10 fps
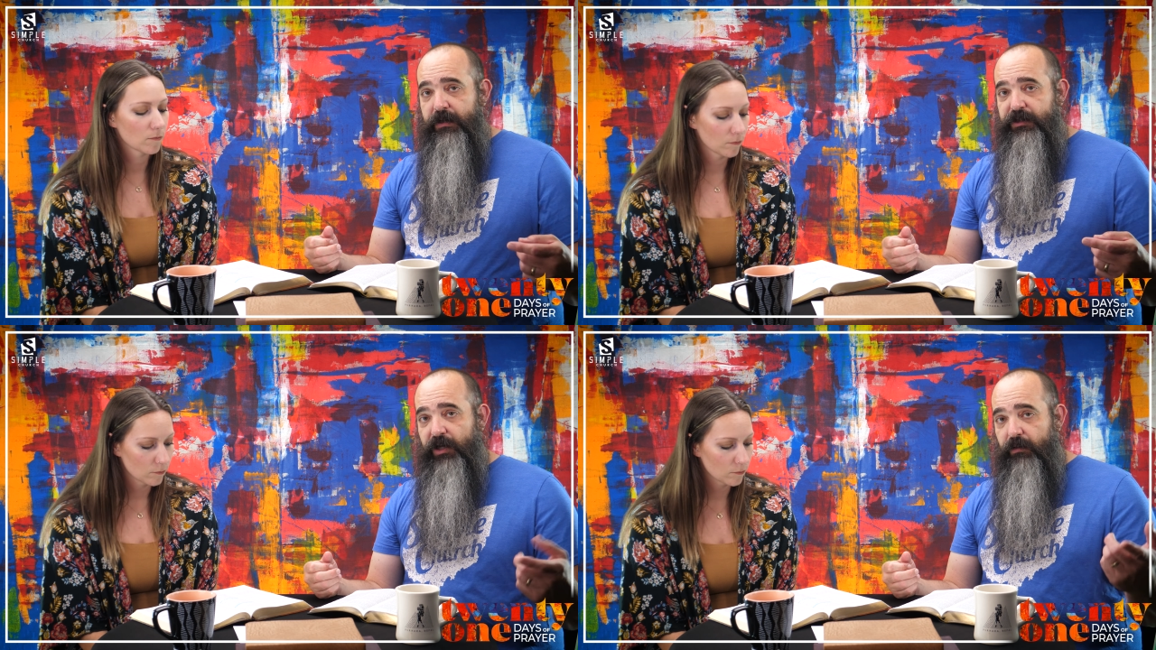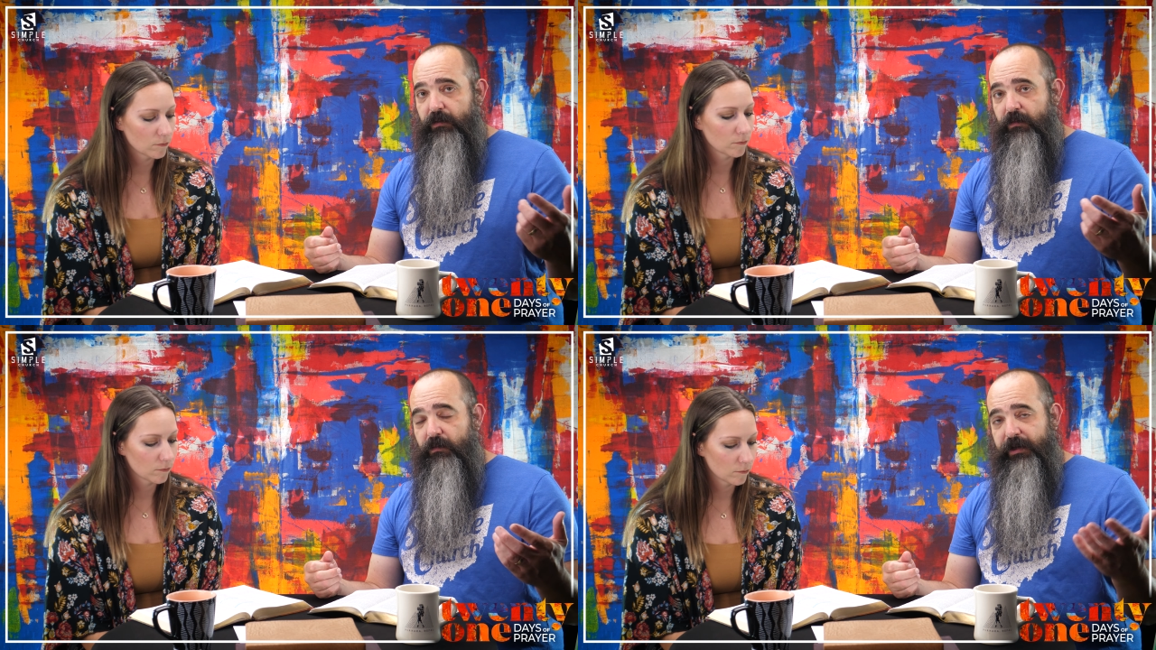Speaker 1: so
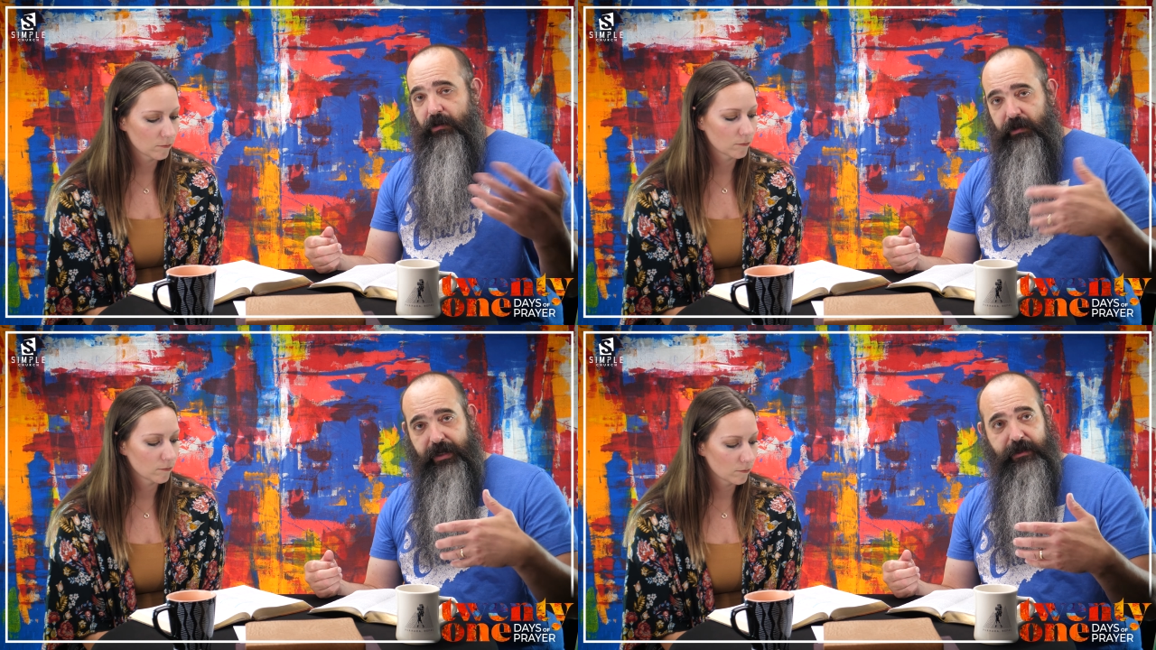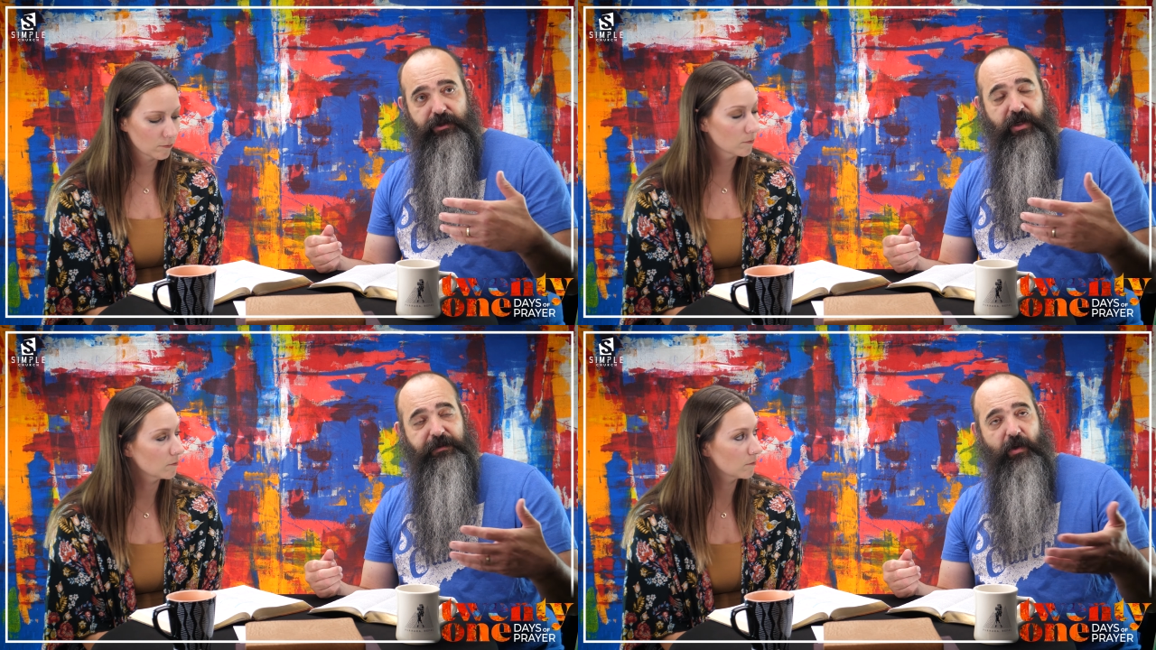when you're looking at
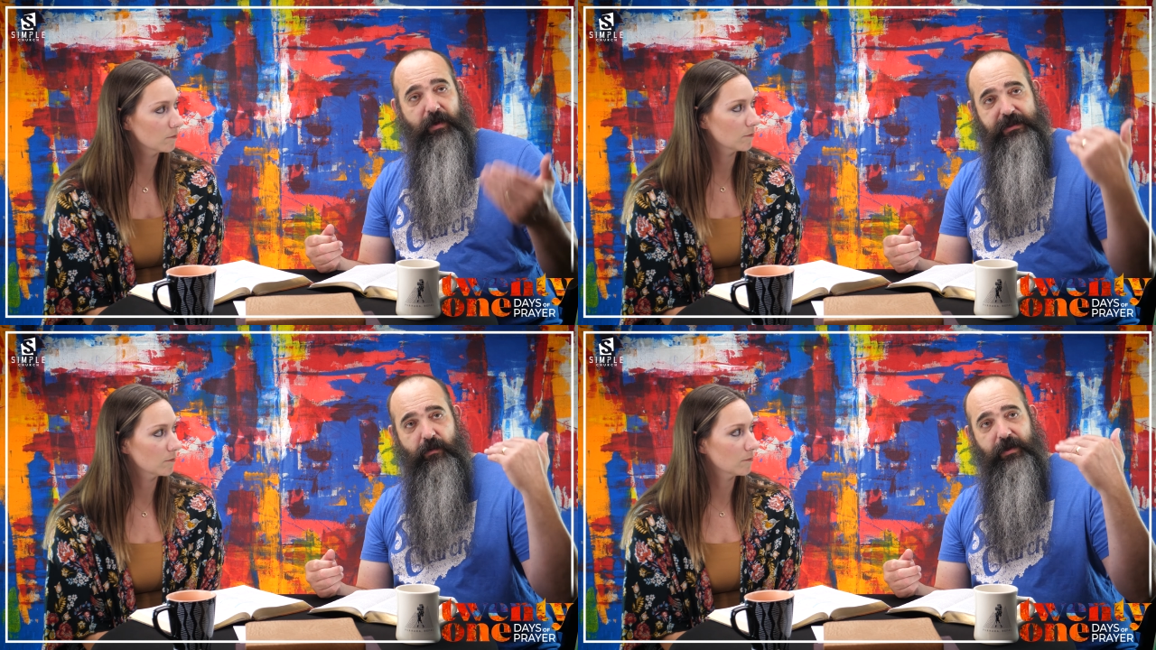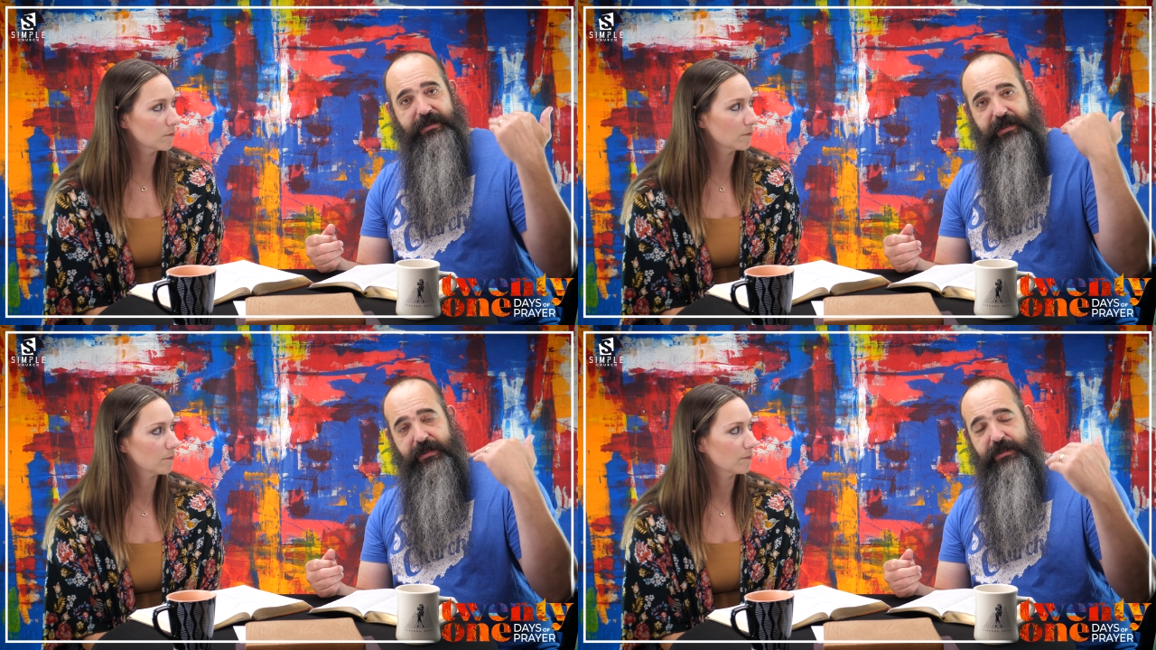scripture what what
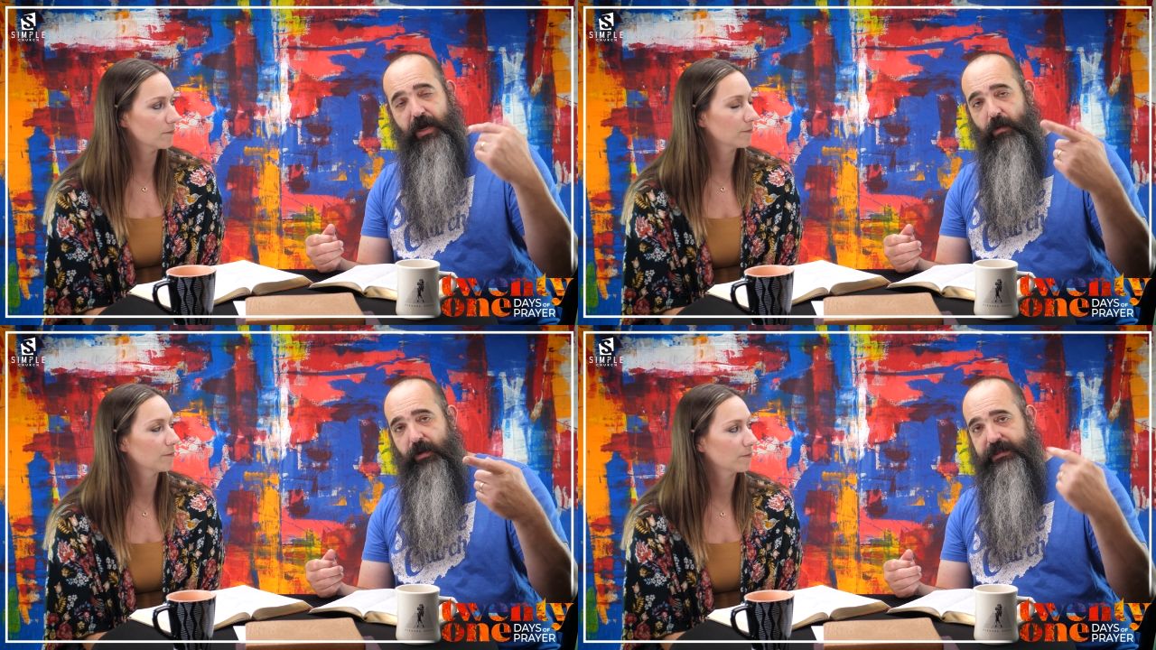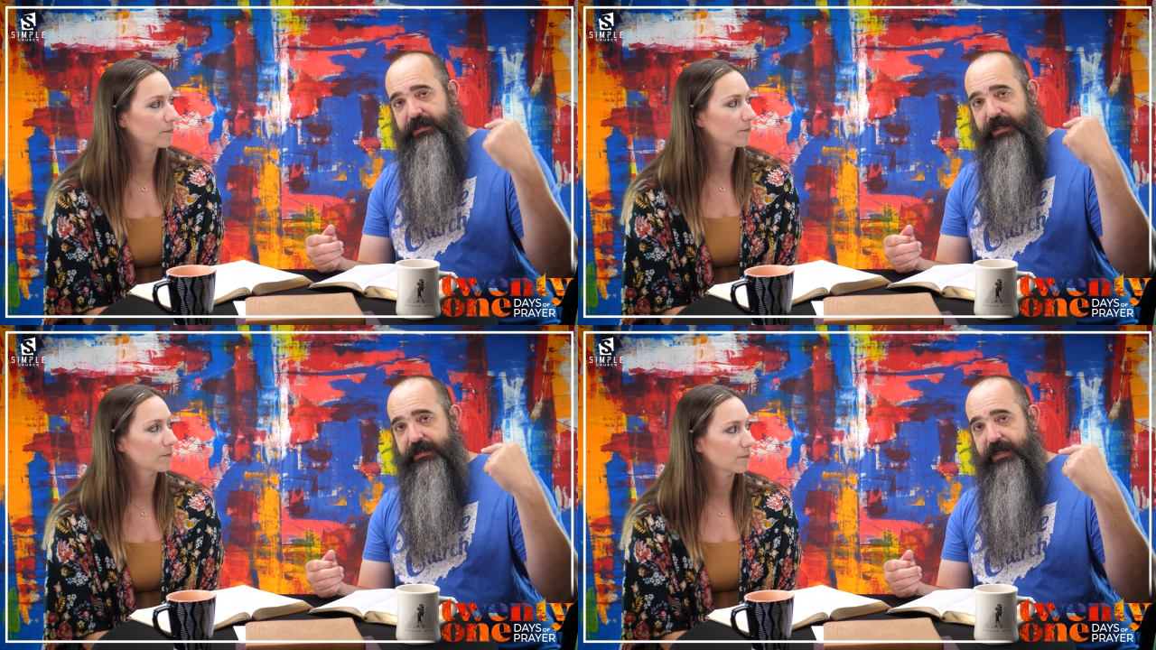stands out what
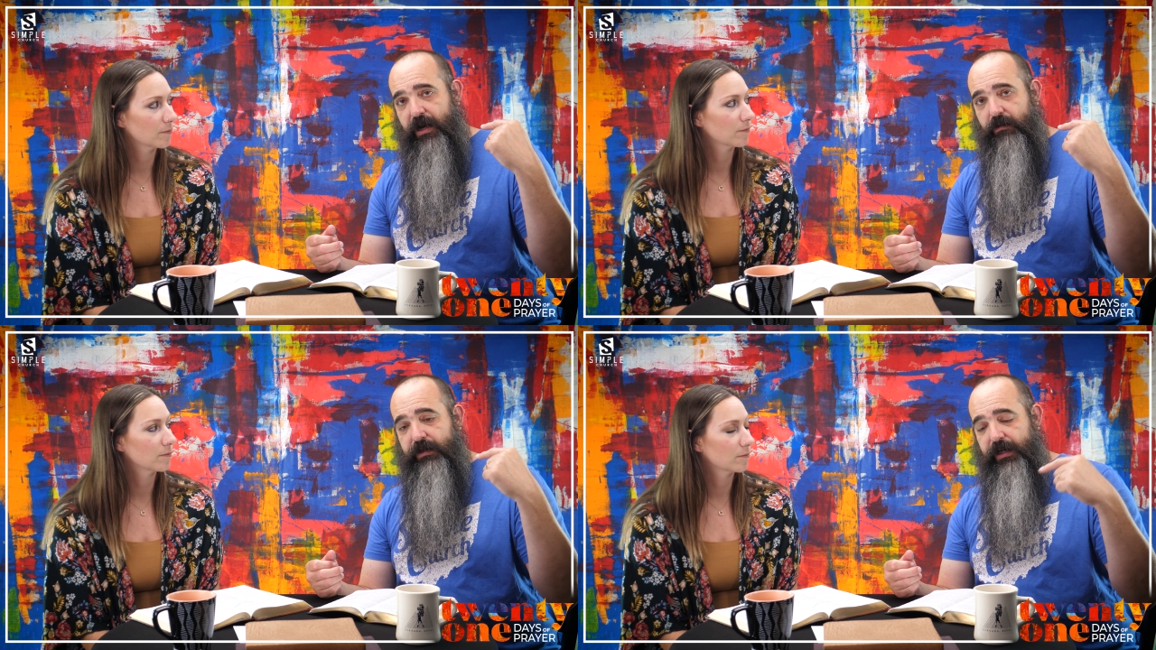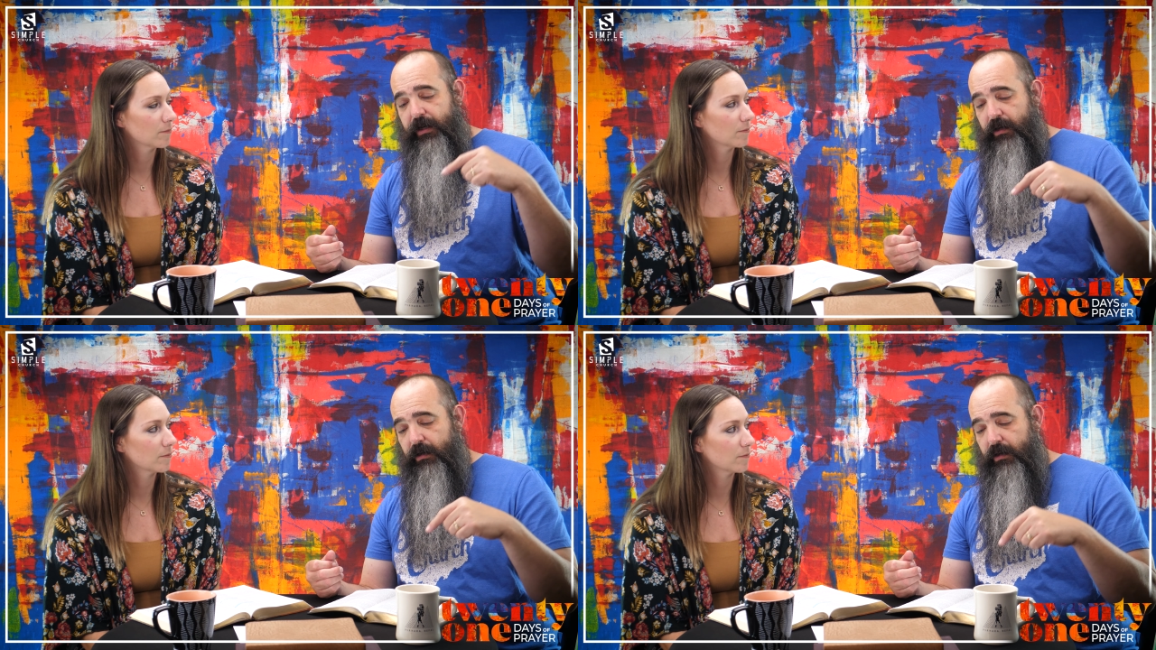stands out
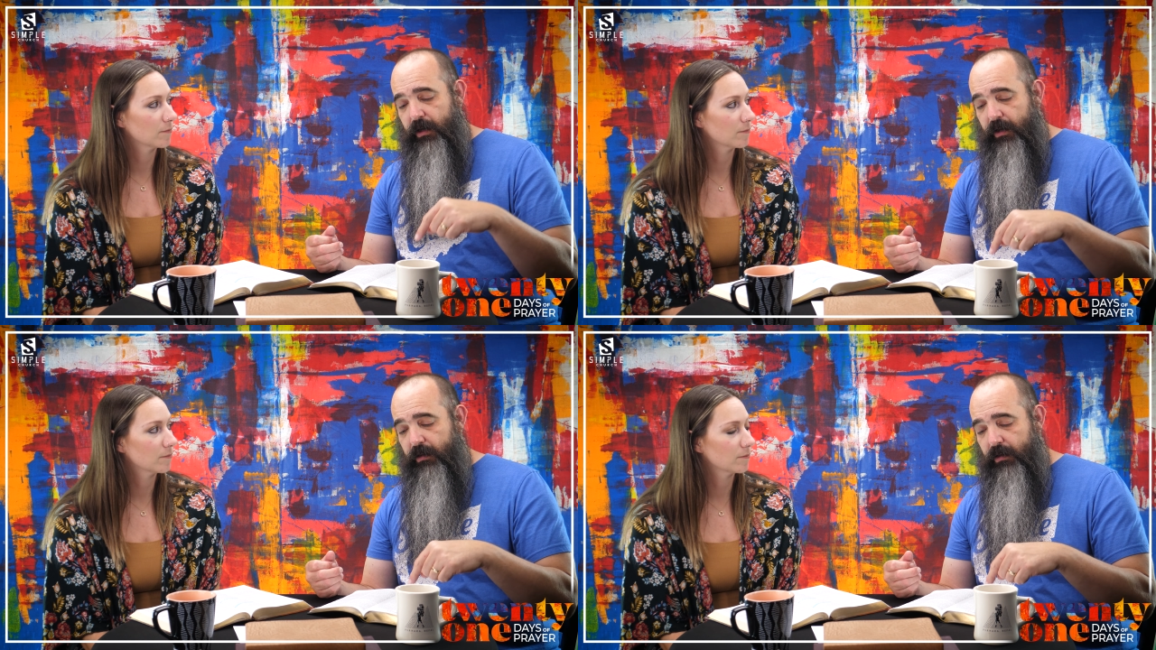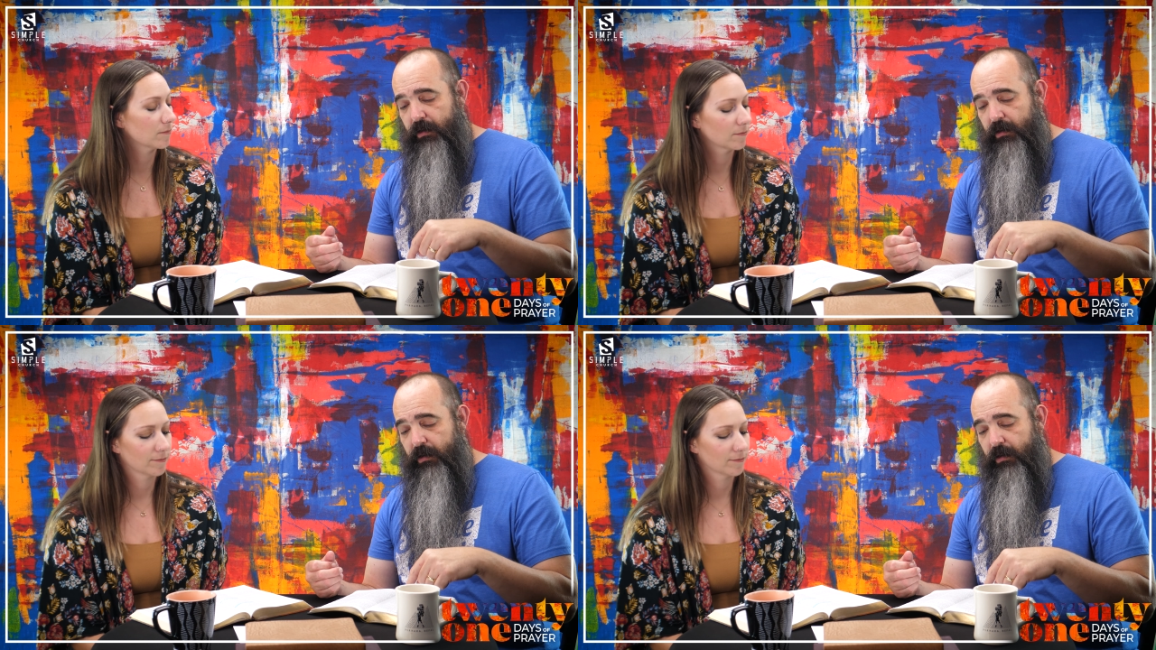in in